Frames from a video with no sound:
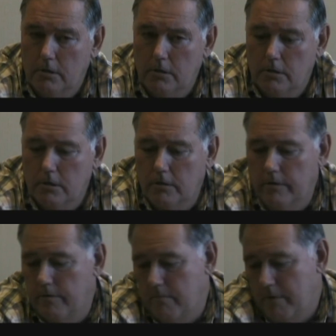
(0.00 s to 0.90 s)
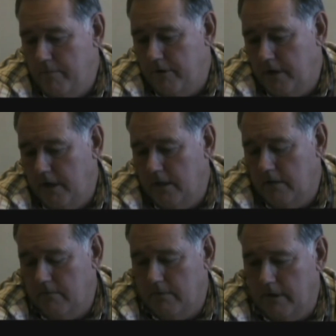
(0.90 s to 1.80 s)
So I remember
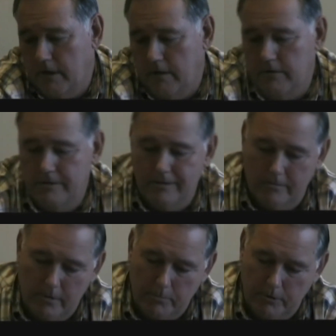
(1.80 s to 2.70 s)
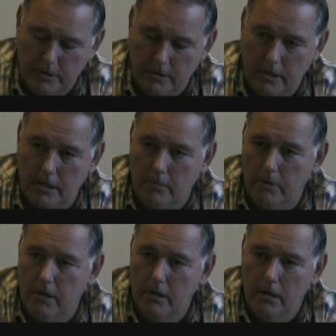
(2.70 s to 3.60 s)
telling my gunners that I'm going to put this thing in
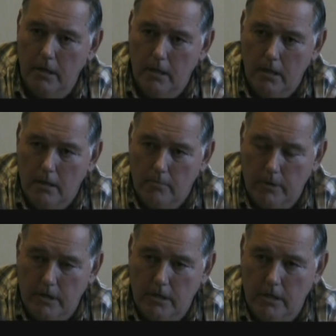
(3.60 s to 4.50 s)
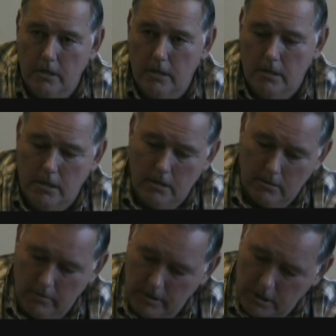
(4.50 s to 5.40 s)
about a
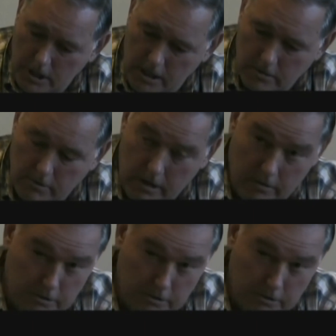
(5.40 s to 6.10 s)
10-degree change right here.